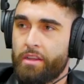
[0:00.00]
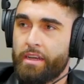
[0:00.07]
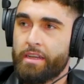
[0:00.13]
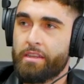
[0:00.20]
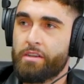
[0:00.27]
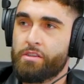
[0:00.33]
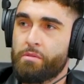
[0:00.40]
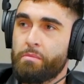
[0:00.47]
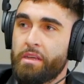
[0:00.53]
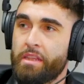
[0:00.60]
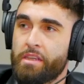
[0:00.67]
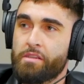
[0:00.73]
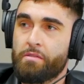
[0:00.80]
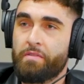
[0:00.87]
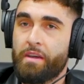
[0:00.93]
Mm, like there's a me mm.
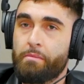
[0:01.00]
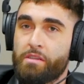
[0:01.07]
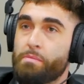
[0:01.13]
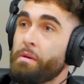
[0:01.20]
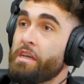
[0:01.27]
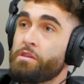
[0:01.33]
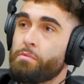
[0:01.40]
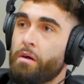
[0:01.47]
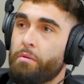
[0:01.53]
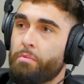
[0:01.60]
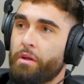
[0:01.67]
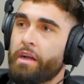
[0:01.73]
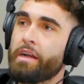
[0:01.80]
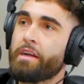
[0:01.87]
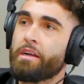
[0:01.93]
that's a mm-hmm. famous baseball
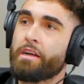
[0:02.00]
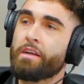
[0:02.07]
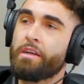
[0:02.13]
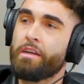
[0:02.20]
player.